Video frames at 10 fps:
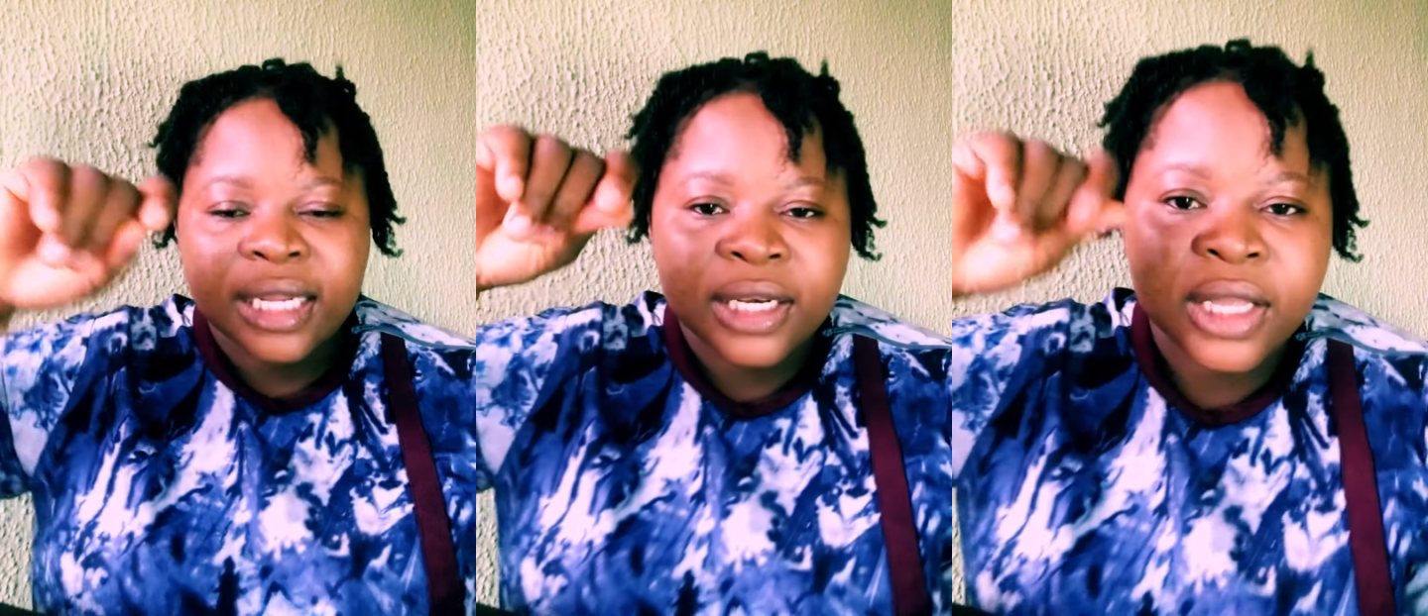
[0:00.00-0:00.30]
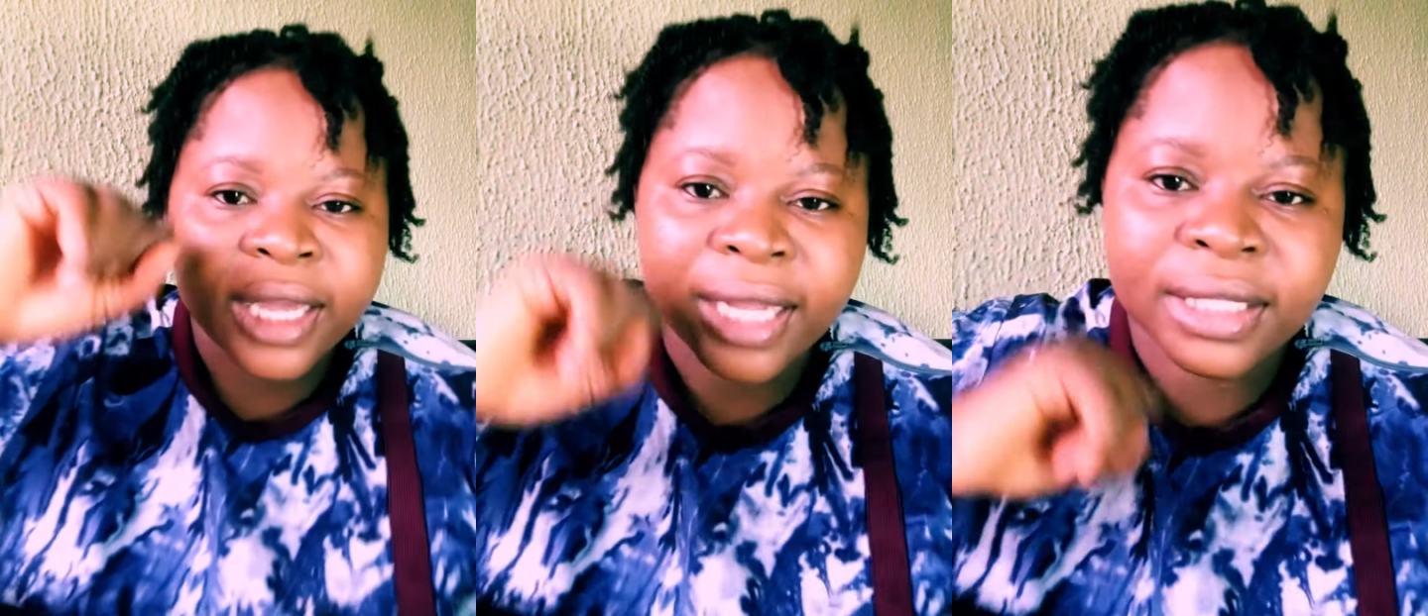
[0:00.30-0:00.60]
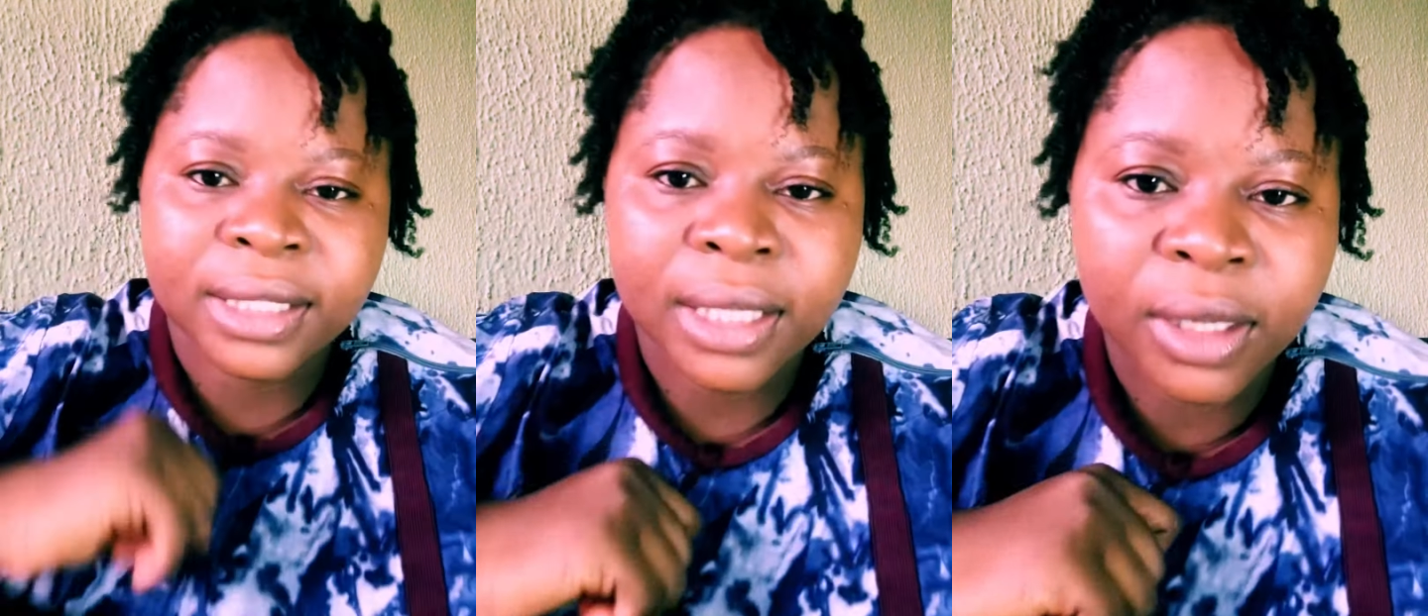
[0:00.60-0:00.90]
Look
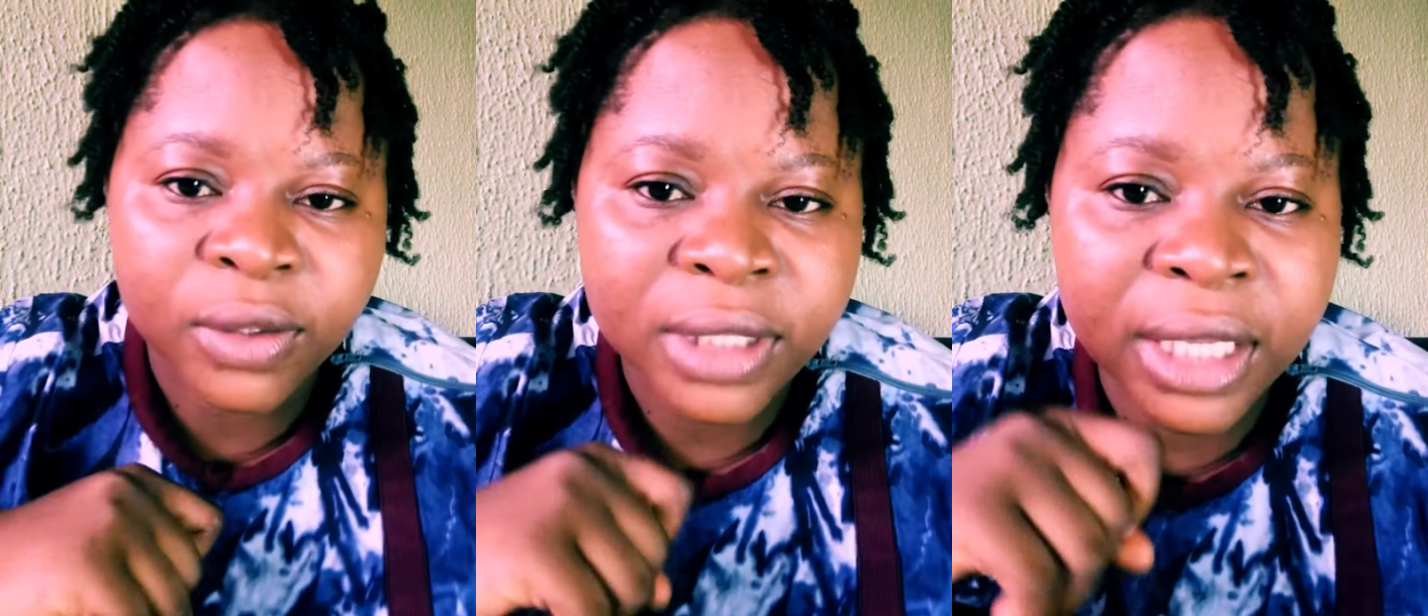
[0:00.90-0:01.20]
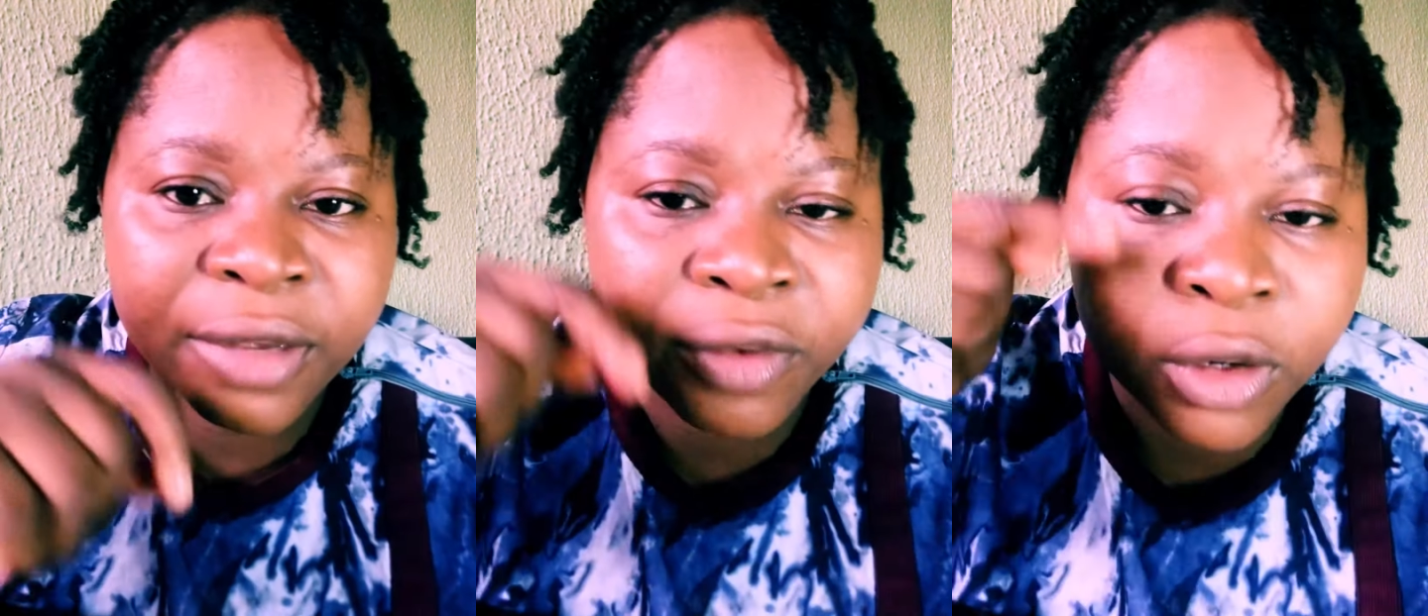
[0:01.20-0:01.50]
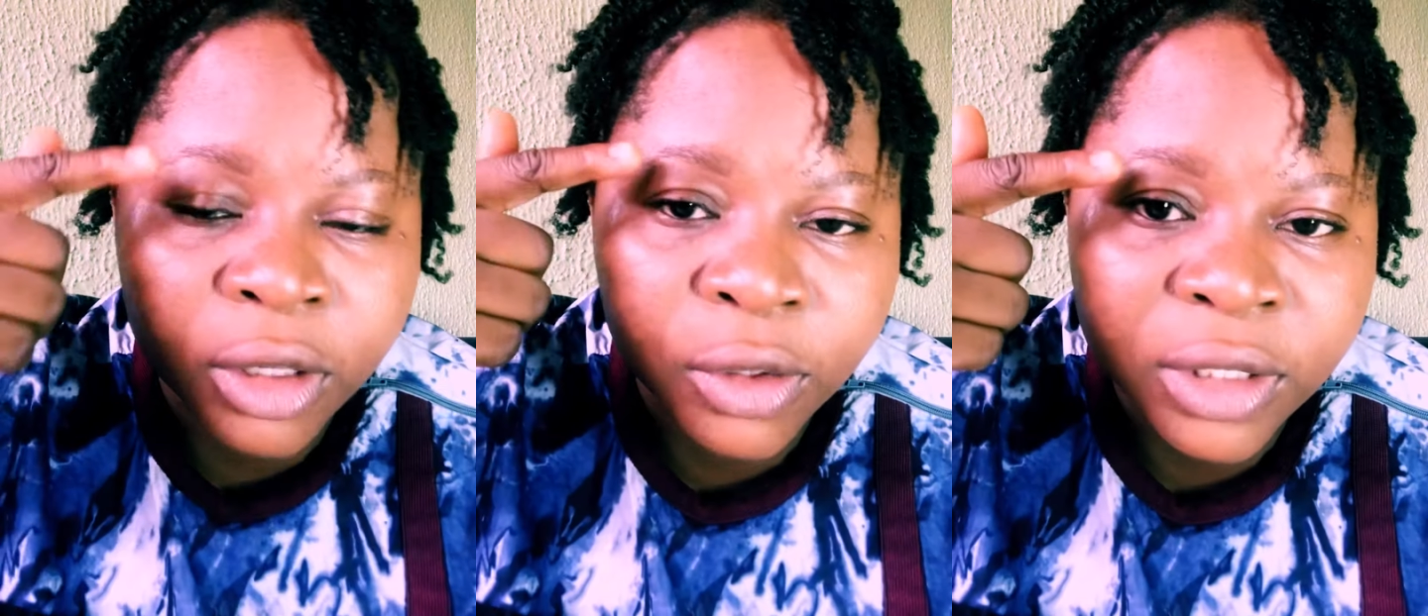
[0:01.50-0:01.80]
at closely. If you
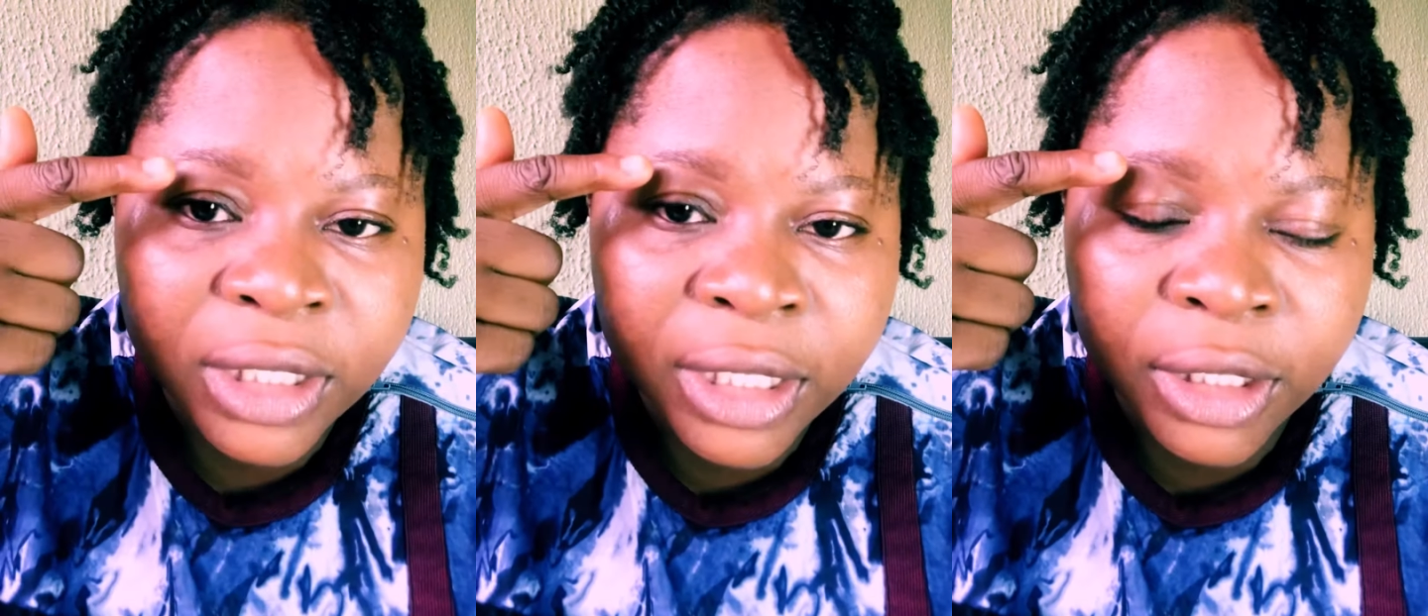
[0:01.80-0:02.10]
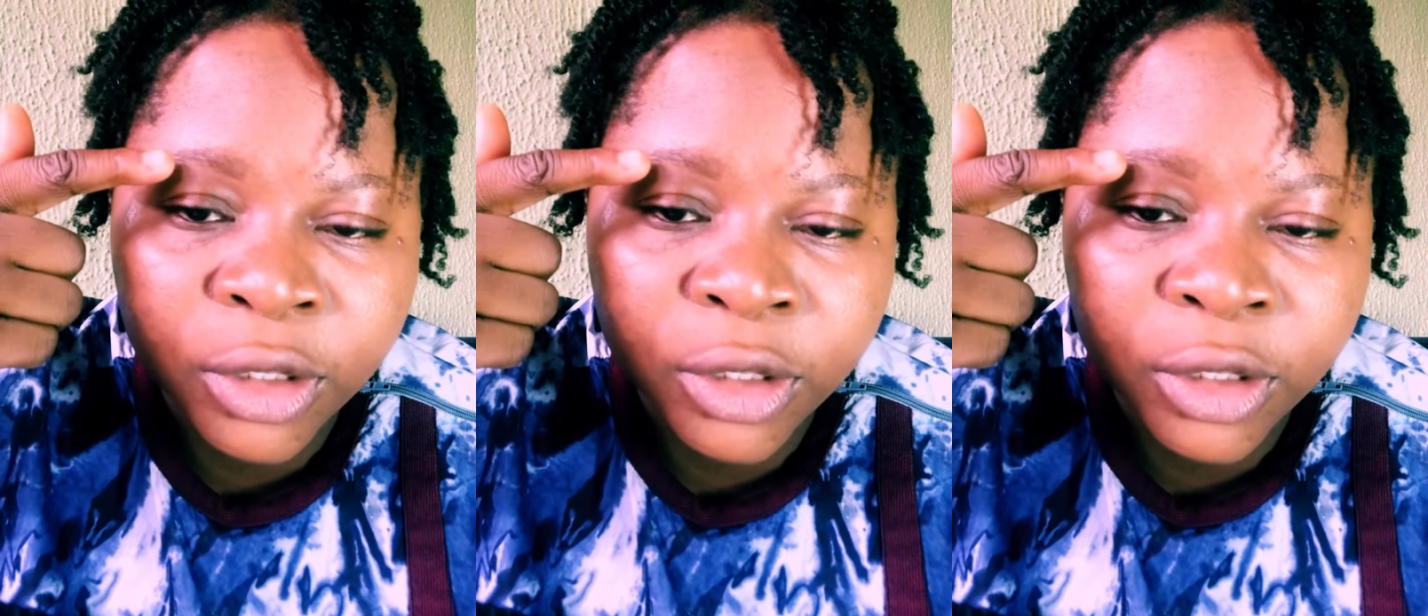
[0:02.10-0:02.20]
look closely,